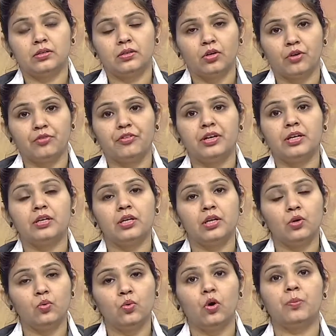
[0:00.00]
configure a
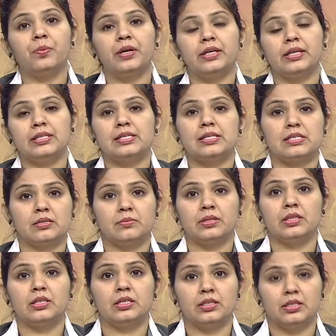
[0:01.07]
new operating system
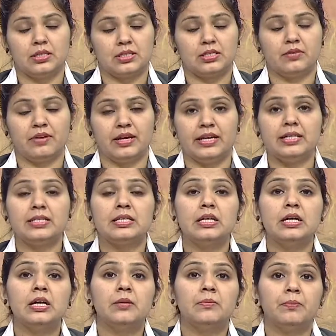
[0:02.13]
in this device,
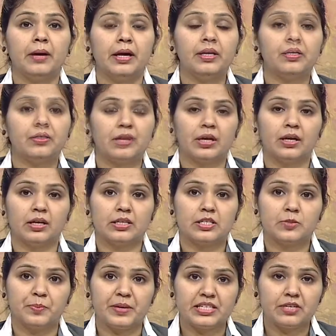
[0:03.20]
but
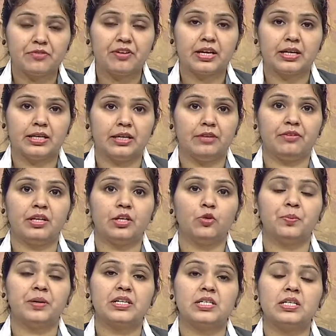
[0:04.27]
specifically when you
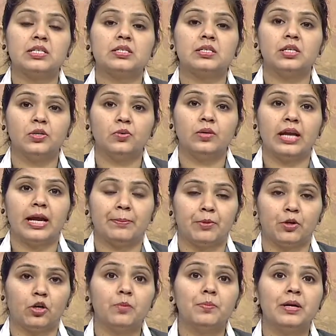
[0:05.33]
purchase a new
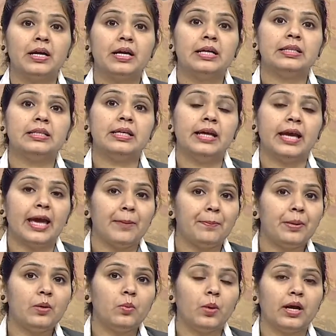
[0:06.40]
laptop, the
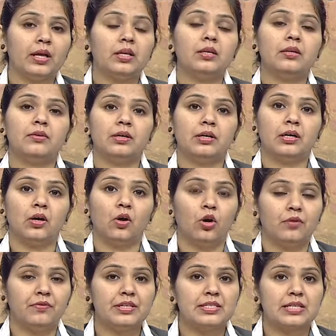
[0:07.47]
Apple one always